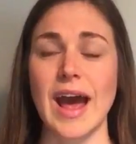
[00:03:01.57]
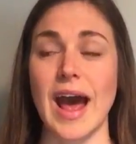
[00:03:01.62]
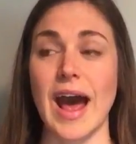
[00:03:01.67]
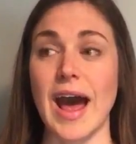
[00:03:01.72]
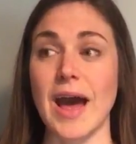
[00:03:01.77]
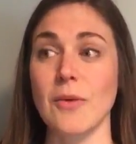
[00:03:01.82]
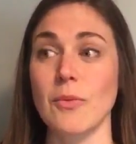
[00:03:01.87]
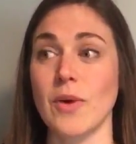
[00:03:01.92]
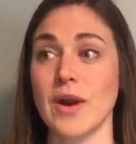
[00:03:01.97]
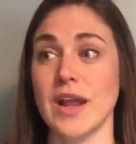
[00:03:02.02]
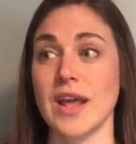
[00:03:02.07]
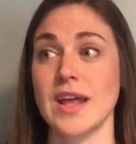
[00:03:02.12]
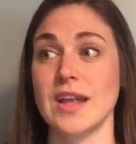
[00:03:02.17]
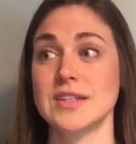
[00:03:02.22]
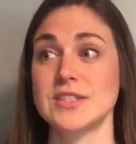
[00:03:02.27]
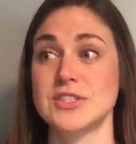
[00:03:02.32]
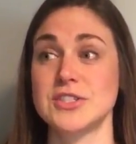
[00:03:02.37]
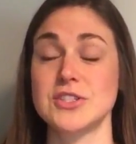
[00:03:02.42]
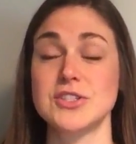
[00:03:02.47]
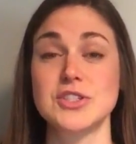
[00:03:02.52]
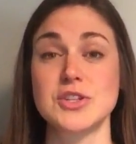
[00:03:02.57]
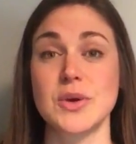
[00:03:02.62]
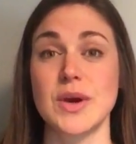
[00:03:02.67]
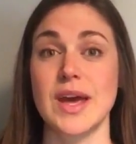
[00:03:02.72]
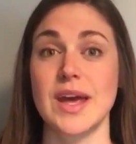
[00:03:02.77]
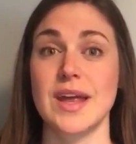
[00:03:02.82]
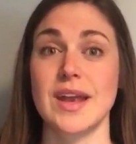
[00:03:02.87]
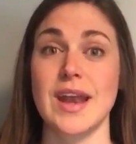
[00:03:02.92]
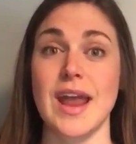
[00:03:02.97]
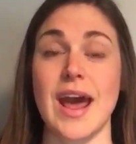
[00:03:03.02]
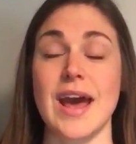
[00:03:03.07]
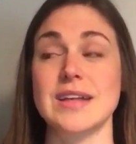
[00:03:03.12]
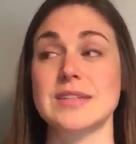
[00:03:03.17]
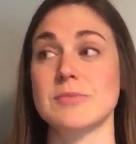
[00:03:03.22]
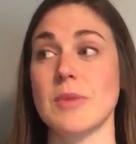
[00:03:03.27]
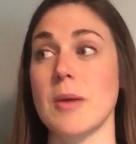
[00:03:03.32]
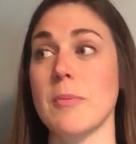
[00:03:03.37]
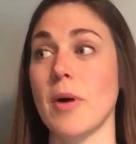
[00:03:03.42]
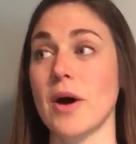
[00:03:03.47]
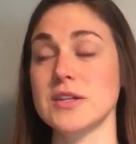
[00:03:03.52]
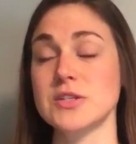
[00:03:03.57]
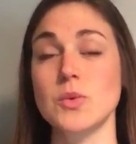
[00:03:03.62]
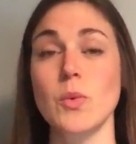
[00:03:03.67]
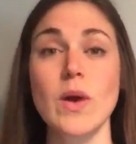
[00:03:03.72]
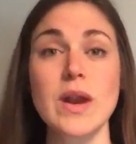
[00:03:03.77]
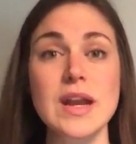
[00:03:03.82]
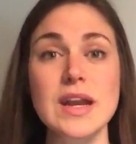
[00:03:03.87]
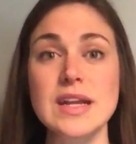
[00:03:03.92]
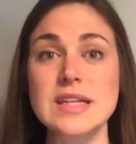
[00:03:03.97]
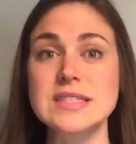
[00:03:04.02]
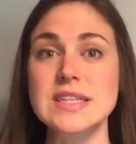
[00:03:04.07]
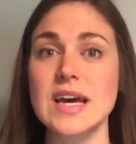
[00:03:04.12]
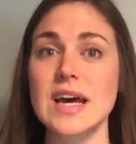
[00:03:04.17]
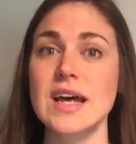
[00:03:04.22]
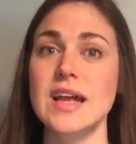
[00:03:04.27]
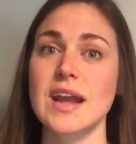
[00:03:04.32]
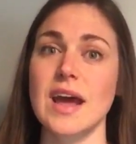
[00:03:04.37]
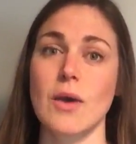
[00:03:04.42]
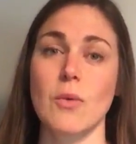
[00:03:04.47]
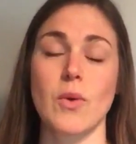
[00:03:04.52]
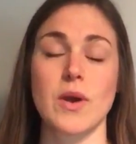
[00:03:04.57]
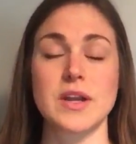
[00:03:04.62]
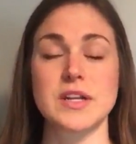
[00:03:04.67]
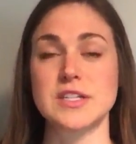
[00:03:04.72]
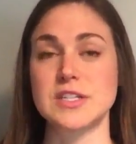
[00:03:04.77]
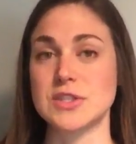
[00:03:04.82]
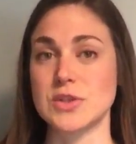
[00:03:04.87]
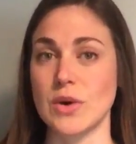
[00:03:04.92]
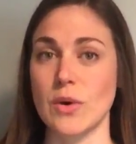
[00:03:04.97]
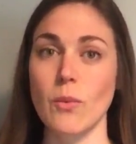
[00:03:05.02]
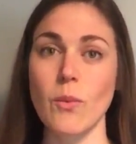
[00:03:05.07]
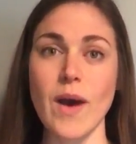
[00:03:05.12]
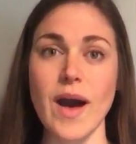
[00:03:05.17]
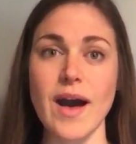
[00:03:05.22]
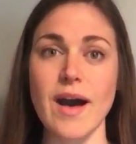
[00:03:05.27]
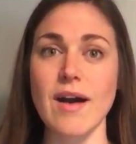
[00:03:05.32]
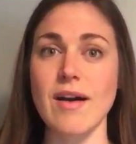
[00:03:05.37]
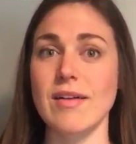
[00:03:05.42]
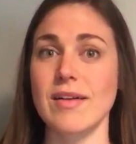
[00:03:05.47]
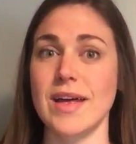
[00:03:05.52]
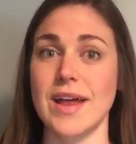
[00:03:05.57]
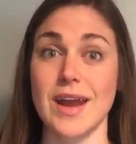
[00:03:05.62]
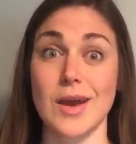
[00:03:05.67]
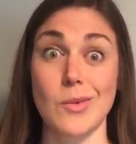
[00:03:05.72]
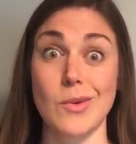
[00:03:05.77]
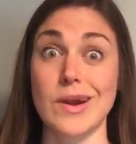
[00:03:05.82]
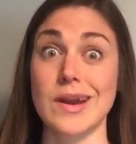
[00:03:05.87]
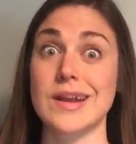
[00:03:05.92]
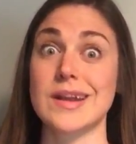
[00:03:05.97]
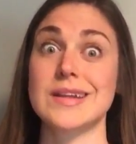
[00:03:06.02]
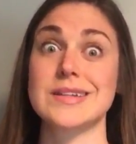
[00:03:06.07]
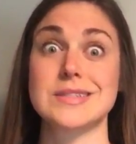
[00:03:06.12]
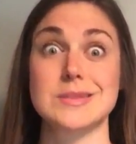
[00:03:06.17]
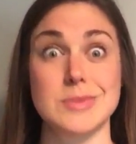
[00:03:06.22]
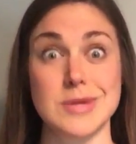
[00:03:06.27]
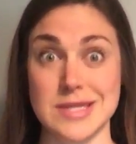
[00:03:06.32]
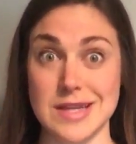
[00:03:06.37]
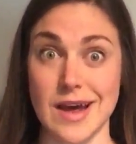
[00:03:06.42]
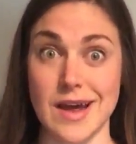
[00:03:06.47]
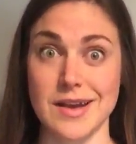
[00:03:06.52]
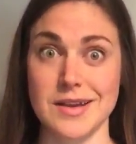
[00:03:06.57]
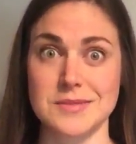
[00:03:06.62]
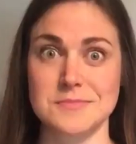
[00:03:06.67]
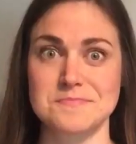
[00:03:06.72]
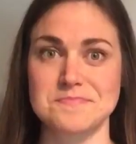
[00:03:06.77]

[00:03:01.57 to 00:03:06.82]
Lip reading: I wanted to do it as my boss wanted it done, I wanted to do it well, and I wanted it to be done.